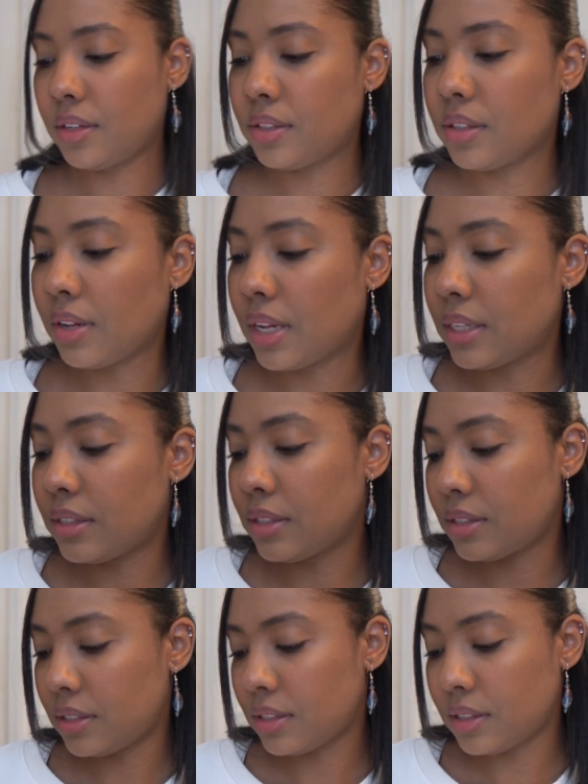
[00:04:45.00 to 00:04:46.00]
So
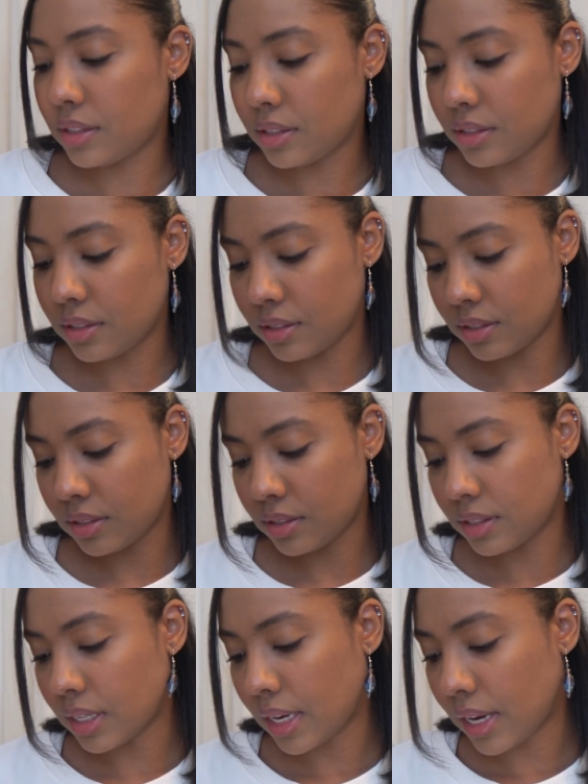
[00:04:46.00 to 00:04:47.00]
let's
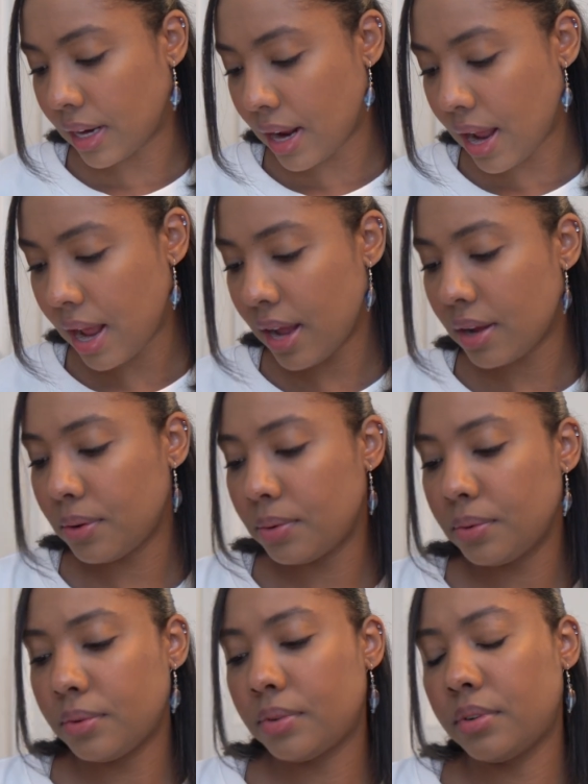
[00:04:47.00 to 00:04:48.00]
take it out.
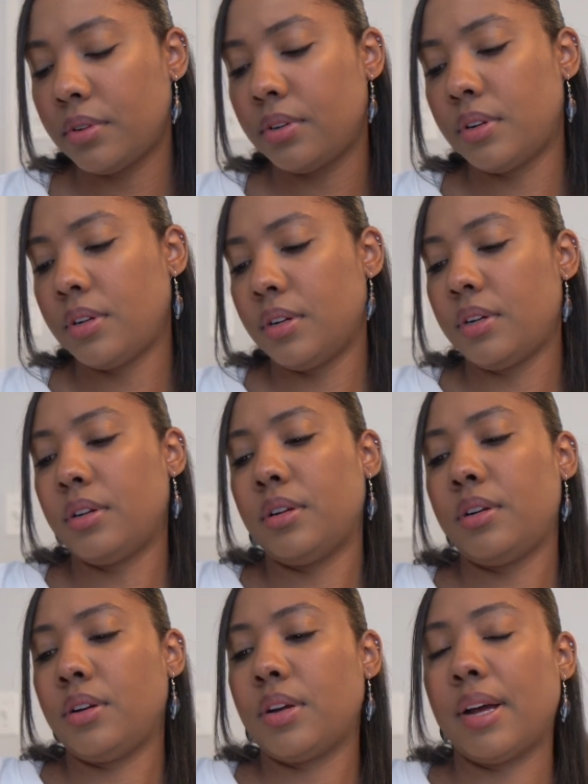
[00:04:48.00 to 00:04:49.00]

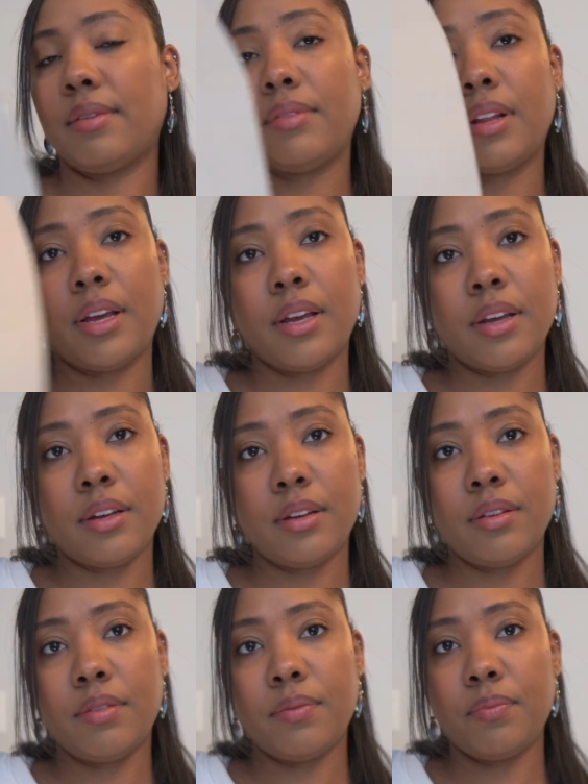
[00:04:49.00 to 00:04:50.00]
Have like
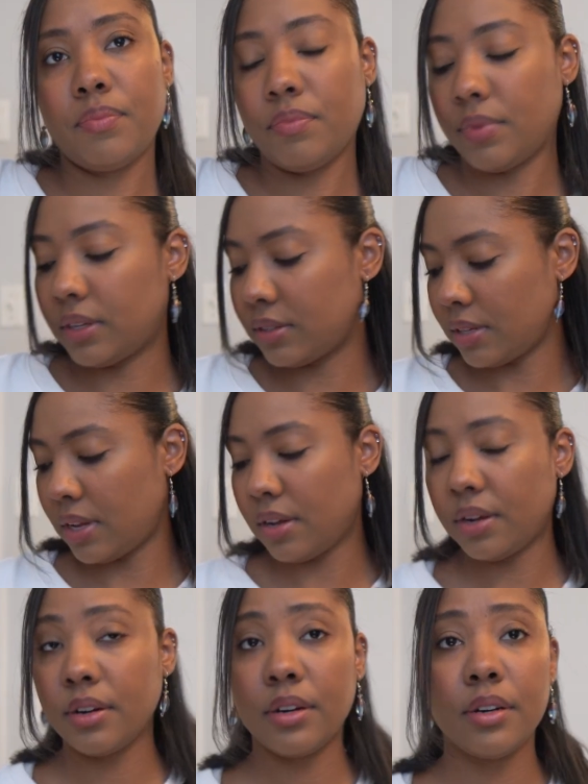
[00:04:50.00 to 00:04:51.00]
this
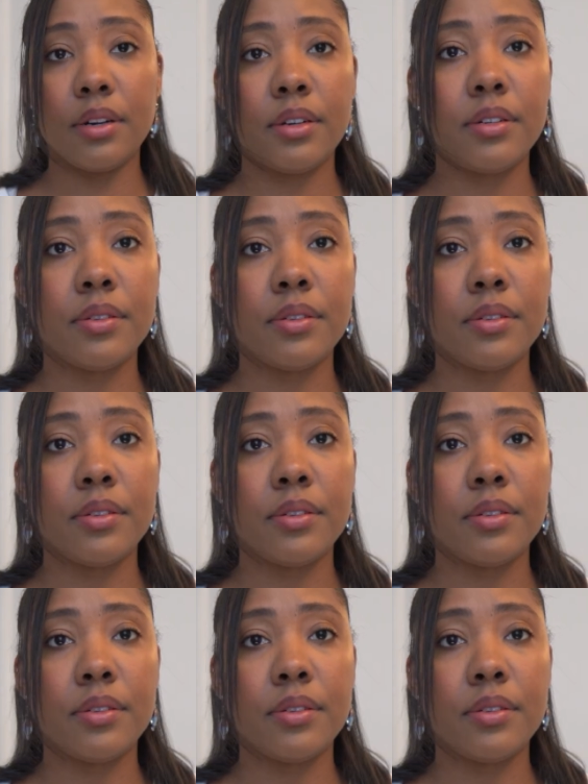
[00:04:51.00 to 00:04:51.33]
here,